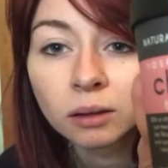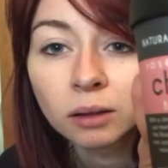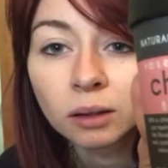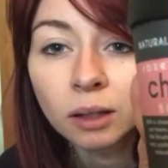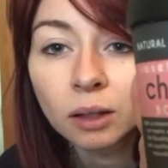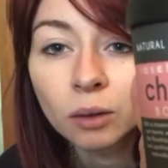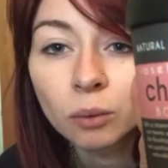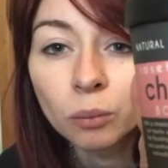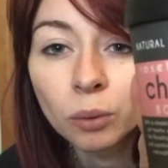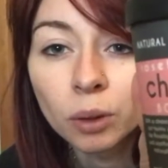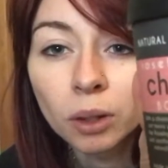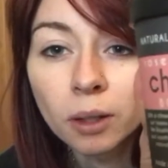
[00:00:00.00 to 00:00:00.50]

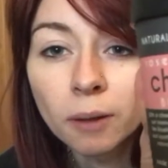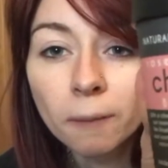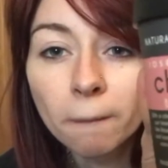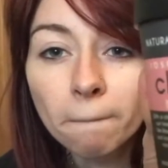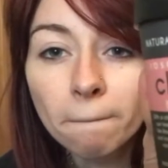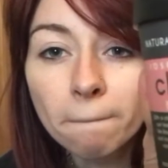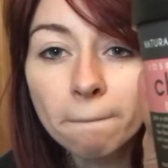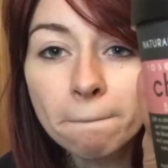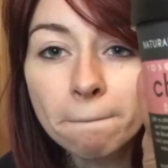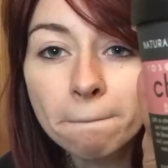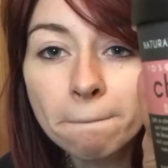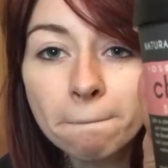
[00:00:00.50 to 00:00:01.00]
That
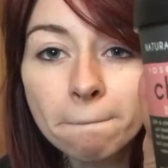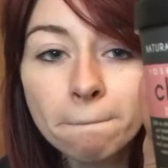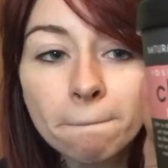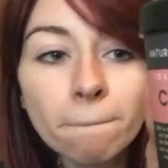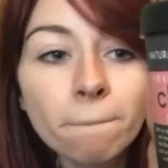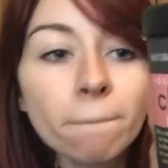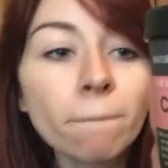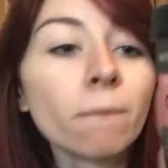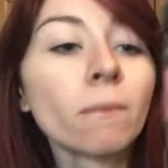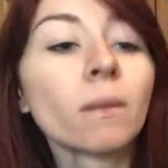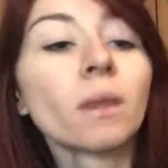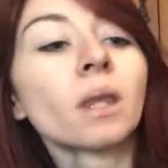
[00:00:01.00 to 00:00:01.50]
one,
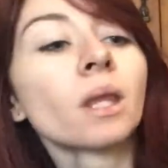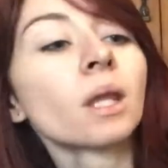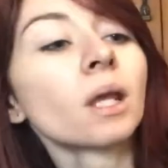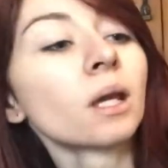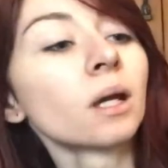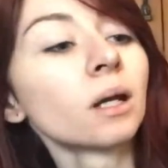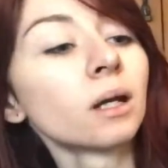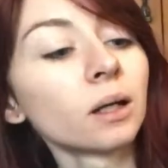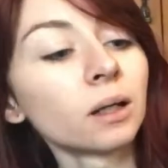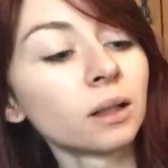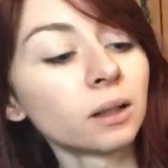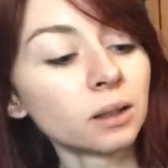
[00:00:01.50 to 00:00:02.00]

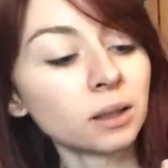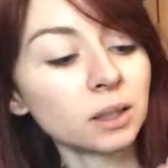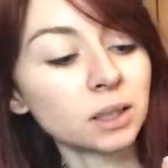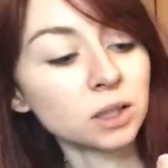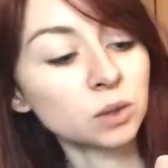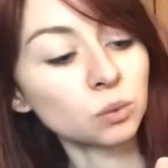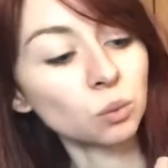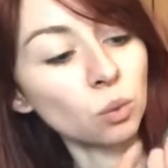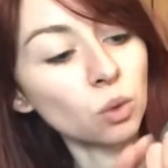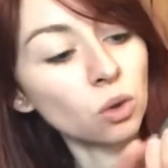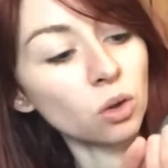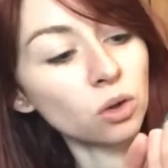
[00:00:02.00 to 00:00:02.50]
and
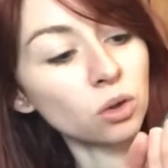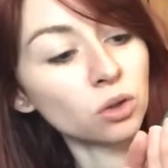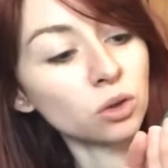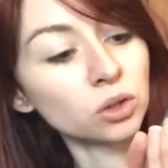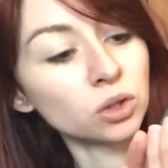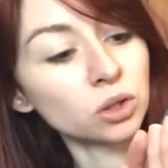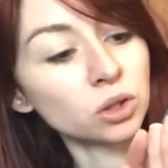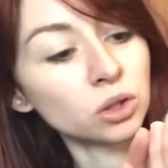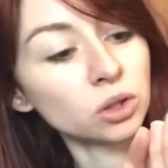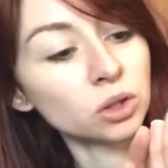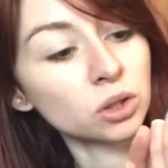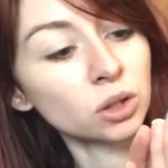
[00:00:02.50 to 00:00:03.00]
this
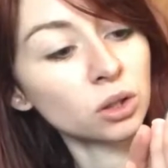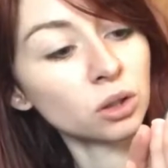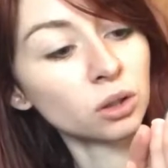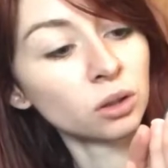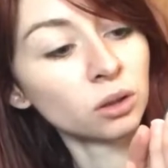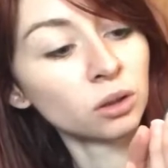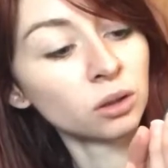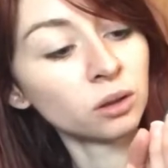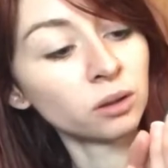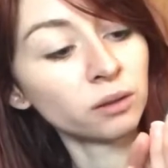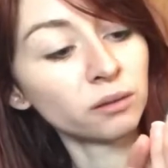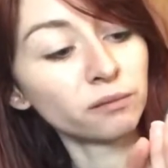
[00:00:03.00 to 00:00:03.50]
was
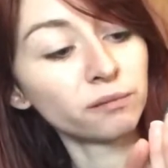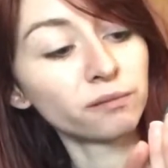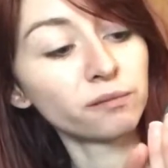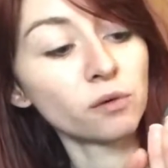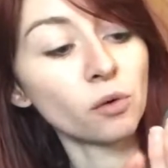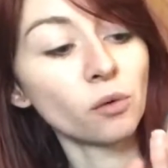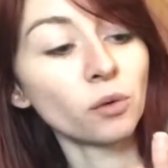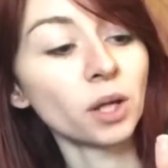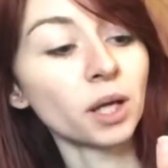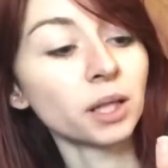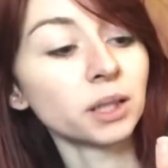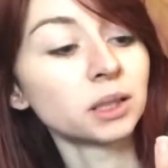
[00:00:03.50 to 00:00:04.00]

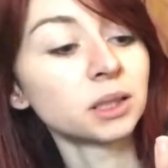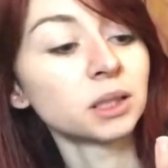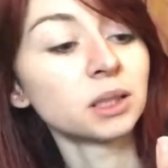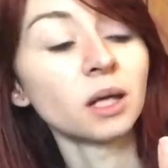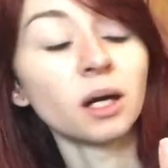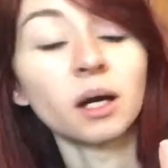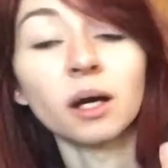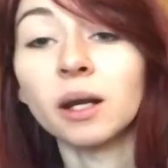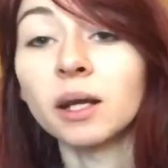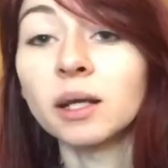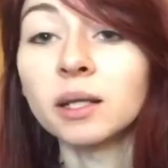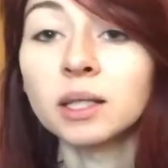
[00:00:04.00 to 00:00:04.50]

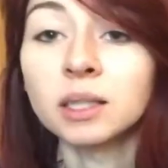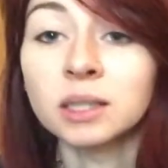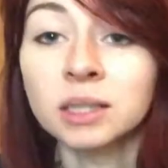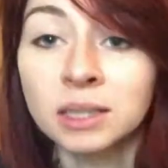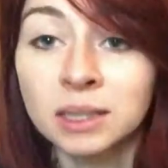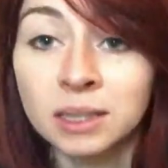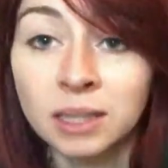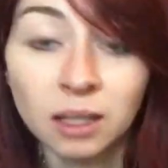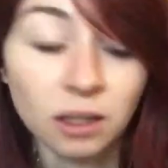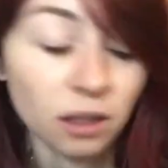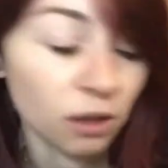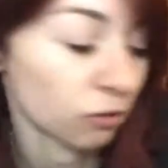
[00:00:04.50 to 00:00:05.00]
$4.99. It
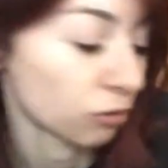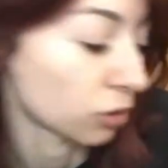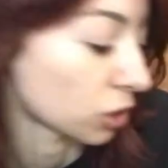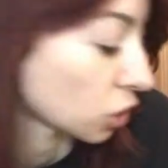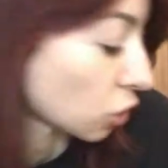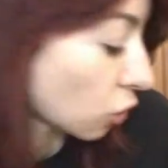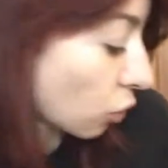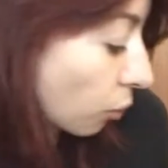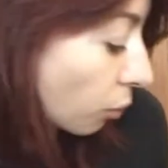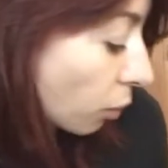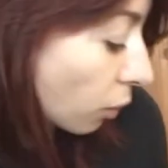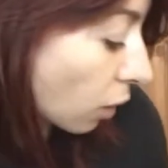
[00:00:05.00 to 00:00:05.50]
doesn't say the
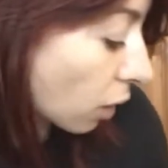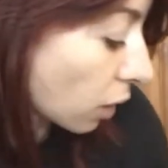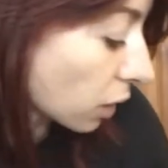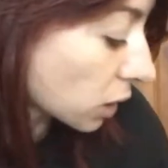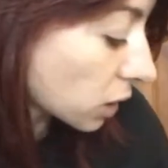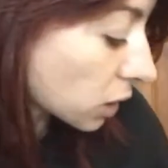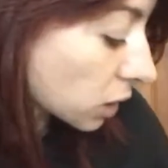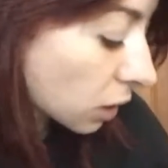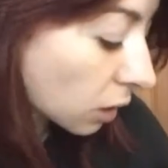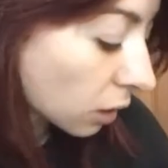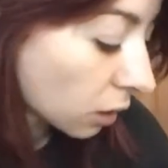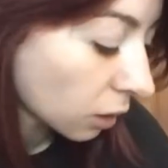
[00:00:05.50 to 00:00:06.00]
original
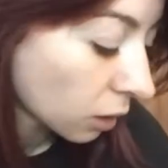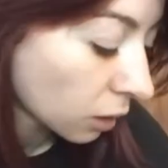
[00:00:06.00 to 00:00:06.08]
price.